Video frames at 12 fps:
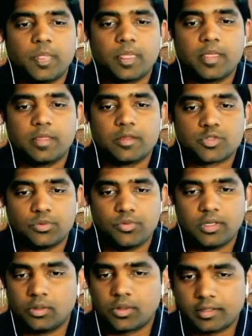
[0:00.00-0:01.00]
So we
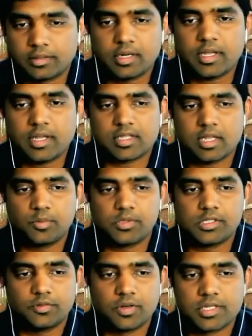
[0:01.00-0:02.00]
look at 3 examples.
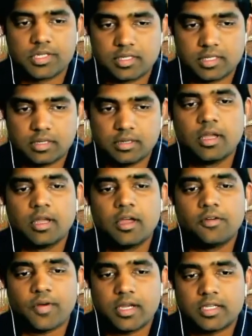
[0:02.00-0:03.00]
The first is the
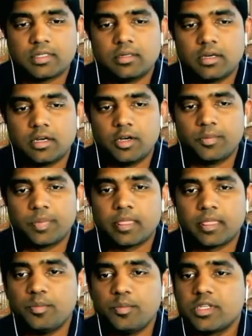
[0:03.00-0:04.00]
Fashion
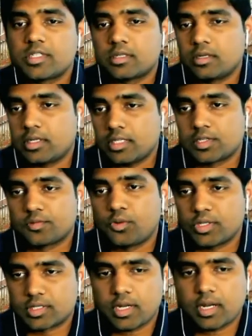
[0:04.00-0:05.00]
MNIST TensorFlow
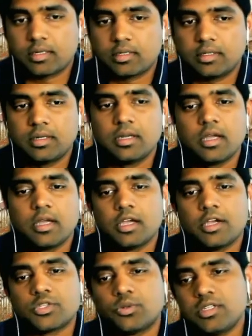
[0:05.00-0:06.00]
extractor.
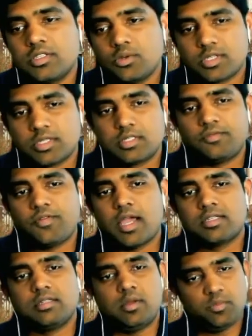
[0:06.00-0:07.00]
So this uses the
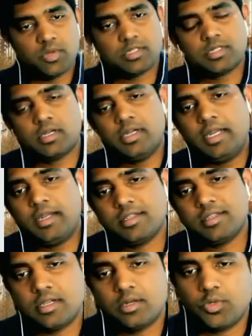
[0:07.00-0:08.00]
Fashion MNIST
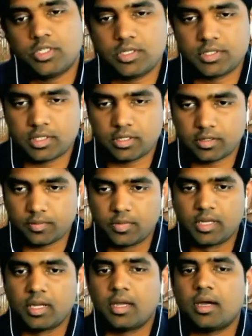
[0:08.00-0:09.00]
dataset, which is a
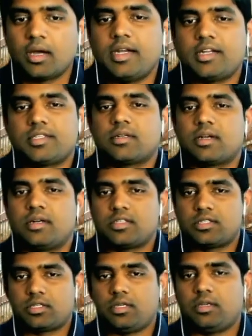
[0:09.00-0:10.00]
dataset
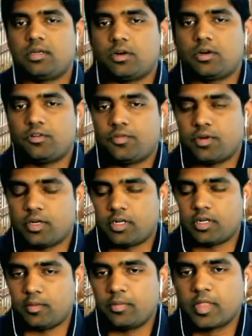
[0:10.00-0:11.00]
consisting of
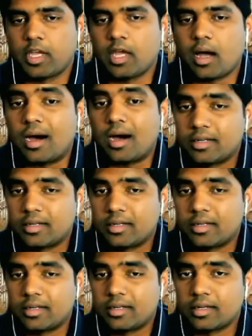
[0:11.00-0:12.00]
article
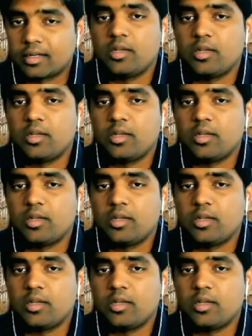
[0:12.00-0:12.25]
images